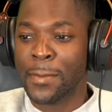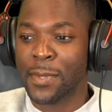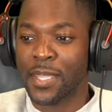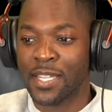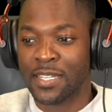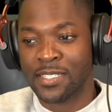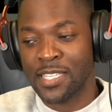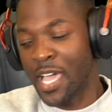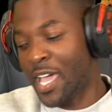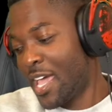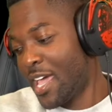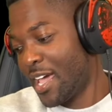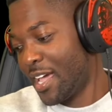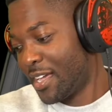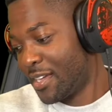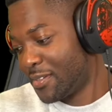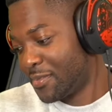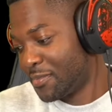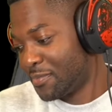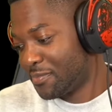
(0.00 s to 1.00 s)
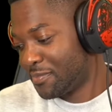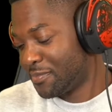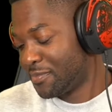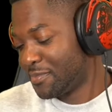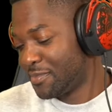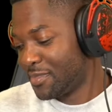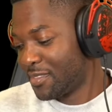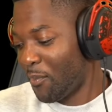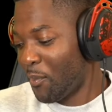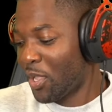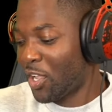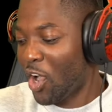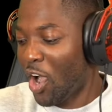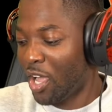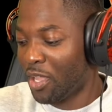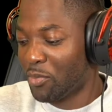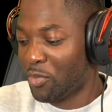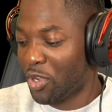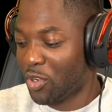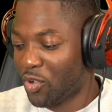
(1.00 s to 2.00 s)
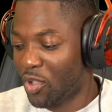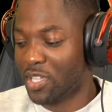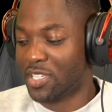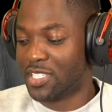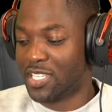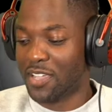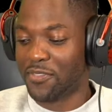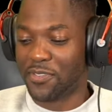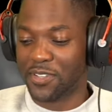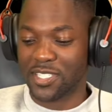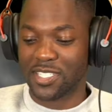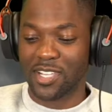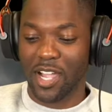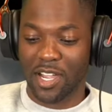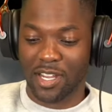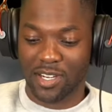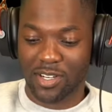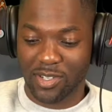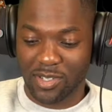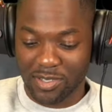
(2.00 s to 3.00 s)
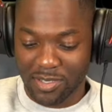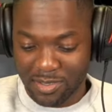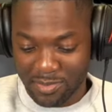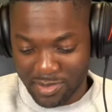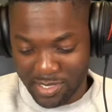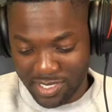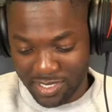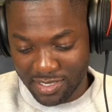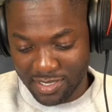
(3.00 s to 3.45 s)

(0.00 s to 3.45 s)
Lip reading: Yeah. Let me call him real quick and see if he's talking. Let me see.